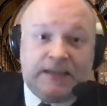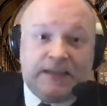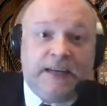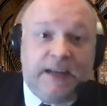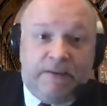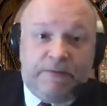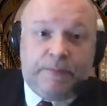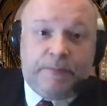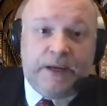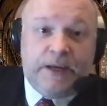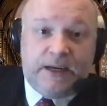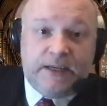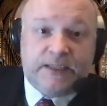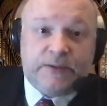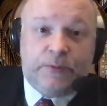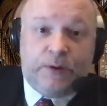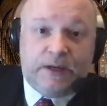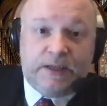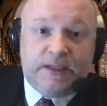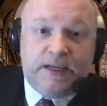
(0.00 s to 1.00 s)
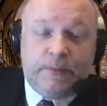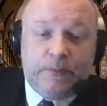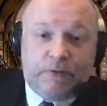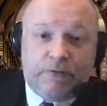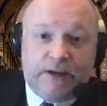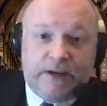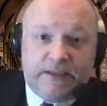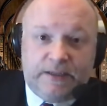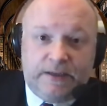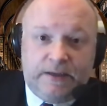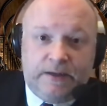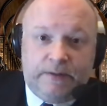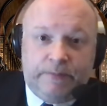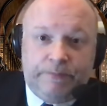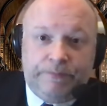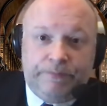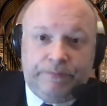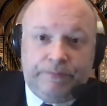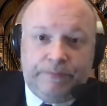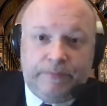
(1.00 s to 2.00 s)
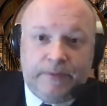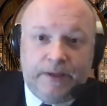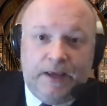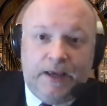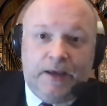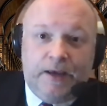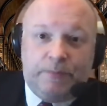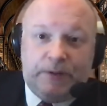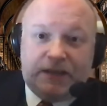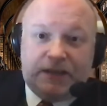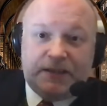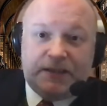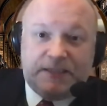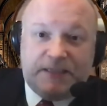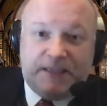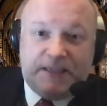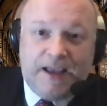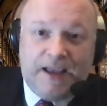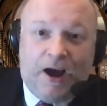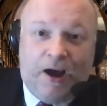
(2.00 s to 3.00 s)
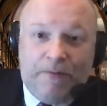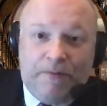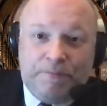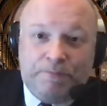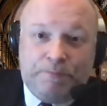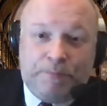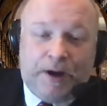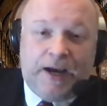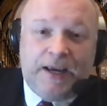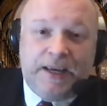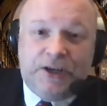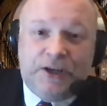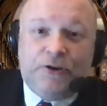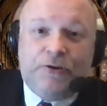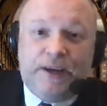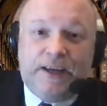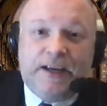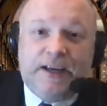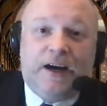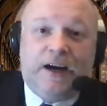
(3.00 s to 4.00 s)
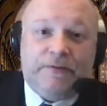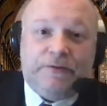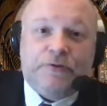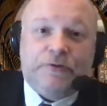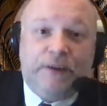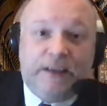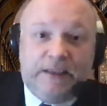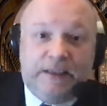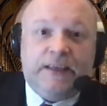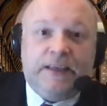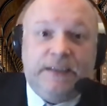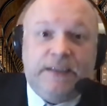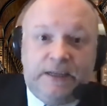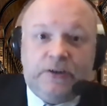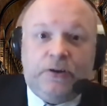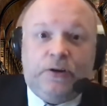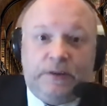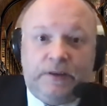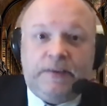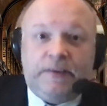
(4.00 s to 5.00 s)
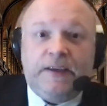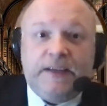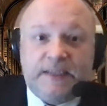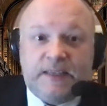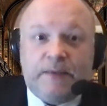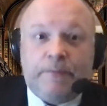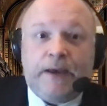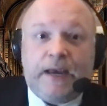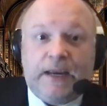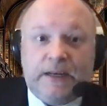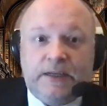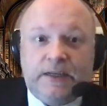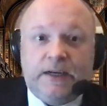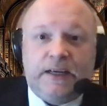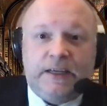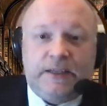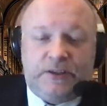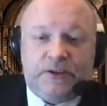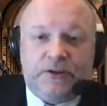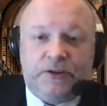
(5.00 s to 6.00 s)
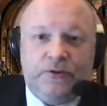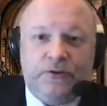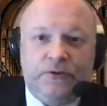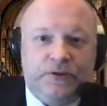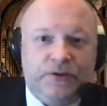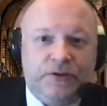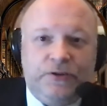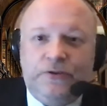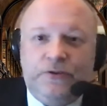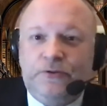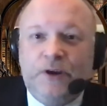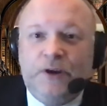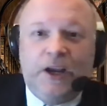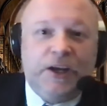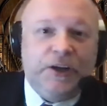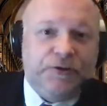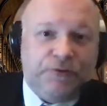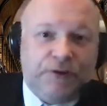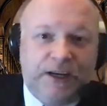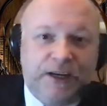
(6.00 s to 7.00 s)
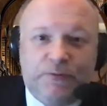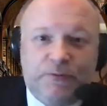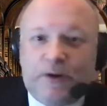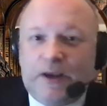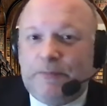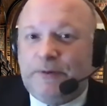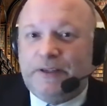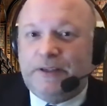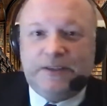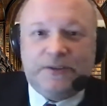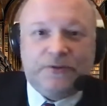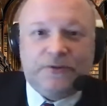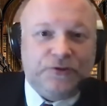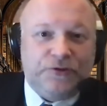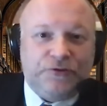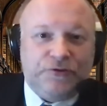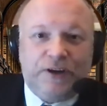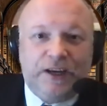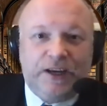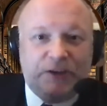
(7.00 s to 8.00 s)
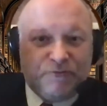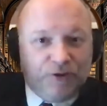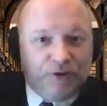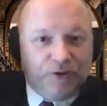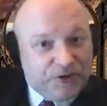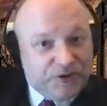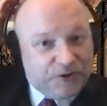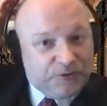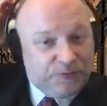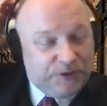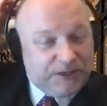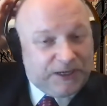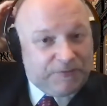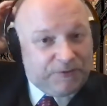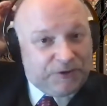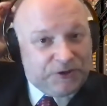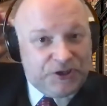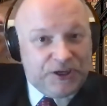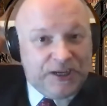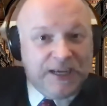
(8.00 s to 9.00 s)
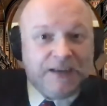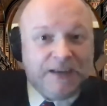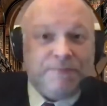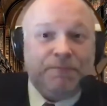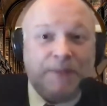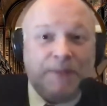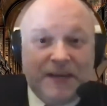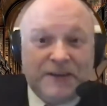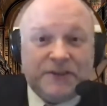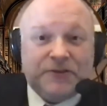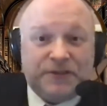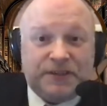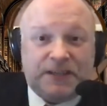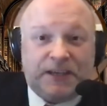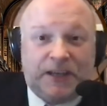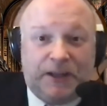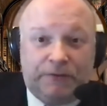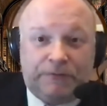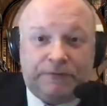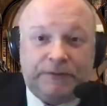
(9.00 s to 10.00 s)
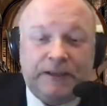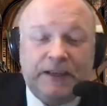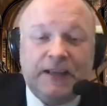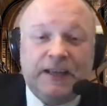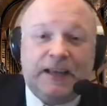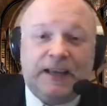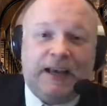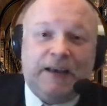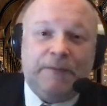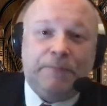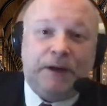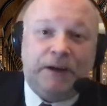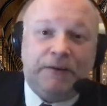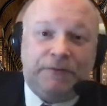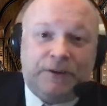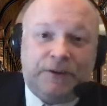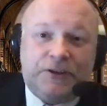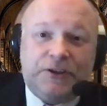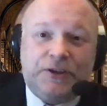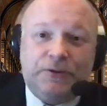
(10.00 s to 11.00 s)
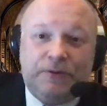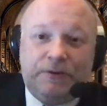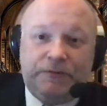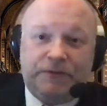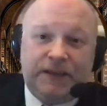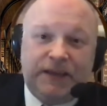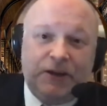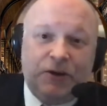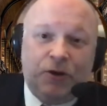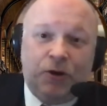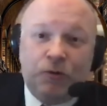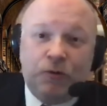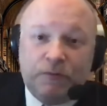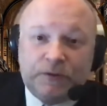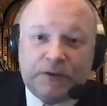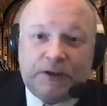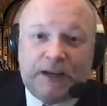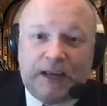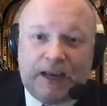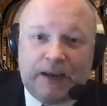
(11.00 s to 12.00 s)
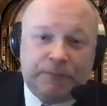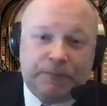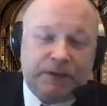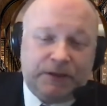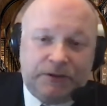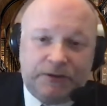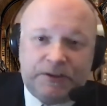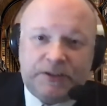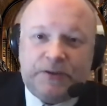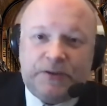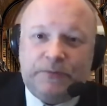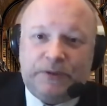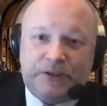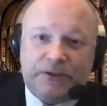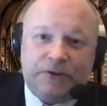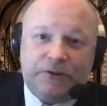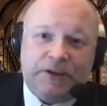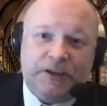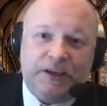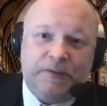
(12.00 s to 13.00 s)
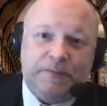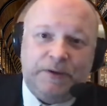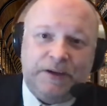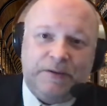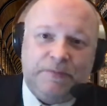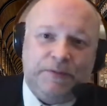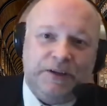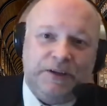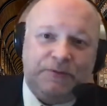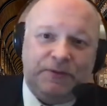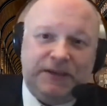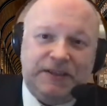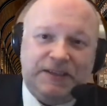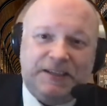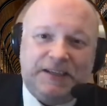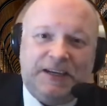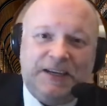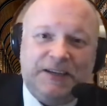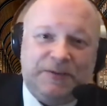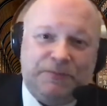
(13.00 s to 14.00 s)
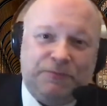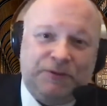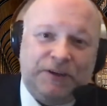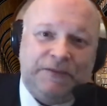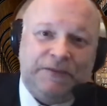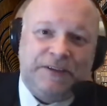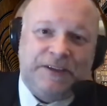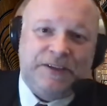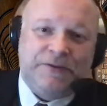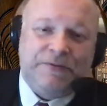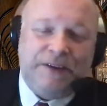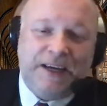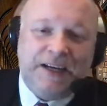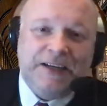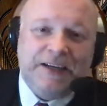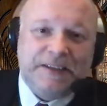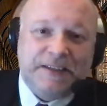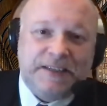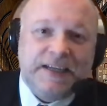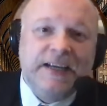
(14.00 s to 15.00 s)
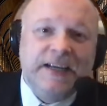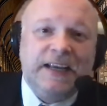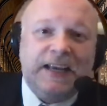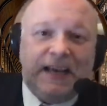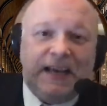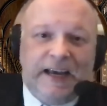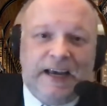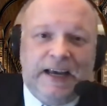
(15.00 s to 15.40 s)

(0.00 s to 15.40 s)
And an FBI SWAT team arrested him because by going off grid, they did all the things the bad guys do to trade weapons or trade drugs or whatever. She had made herself, by virtue of the overlap that Kirsten was talking about between state and private surveillance,